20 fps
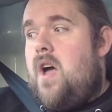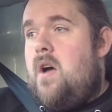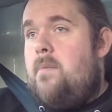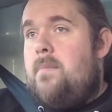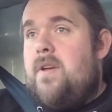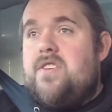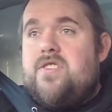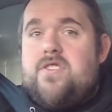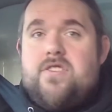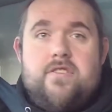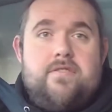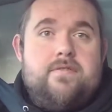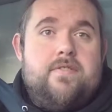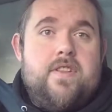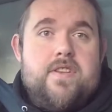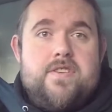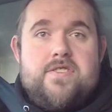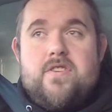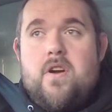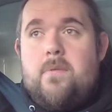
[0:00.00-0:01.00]
It's just for
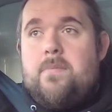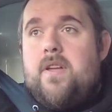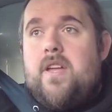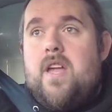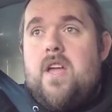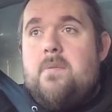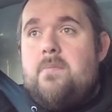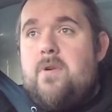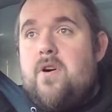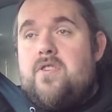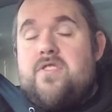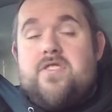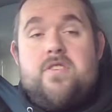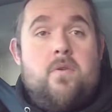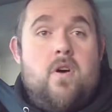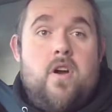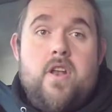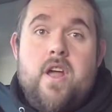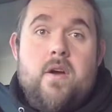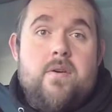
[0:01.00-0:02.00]
this type of gearbox,
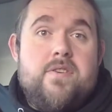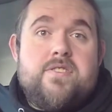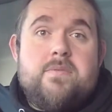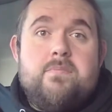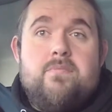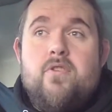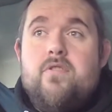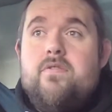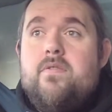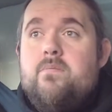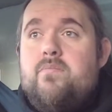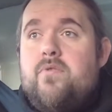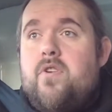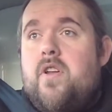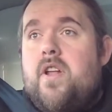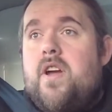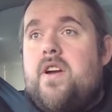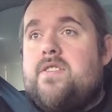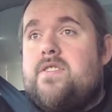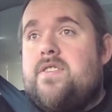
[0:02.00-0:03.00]
so I know it's a proven
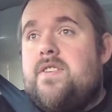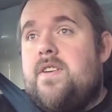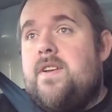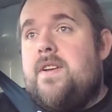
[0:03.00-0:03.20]
product.